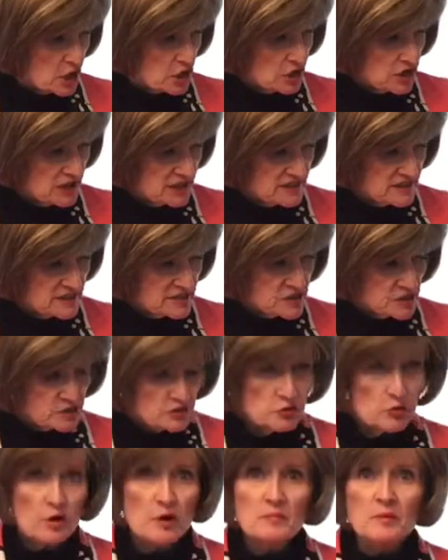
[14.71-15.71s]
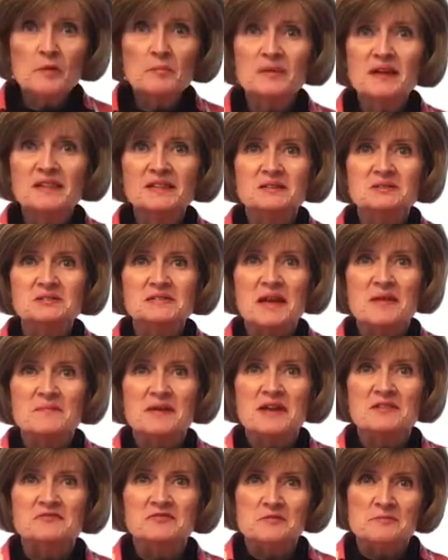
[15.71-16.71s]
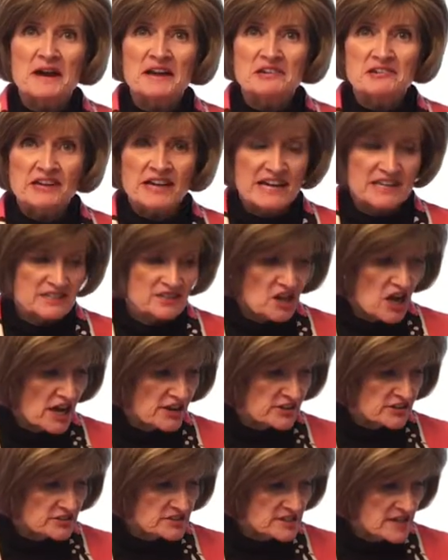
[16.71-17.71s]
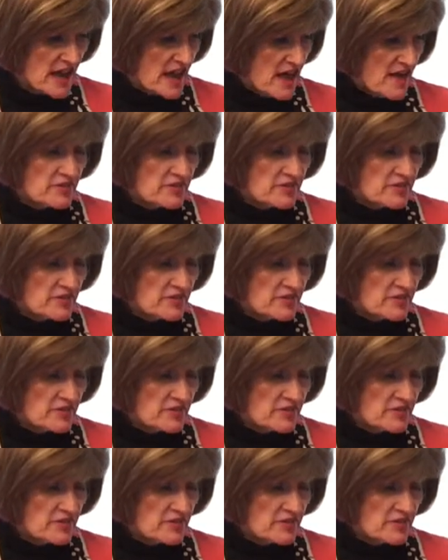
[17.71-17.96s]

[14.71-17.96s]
Look at these adorable pillows I made for my granddaughters.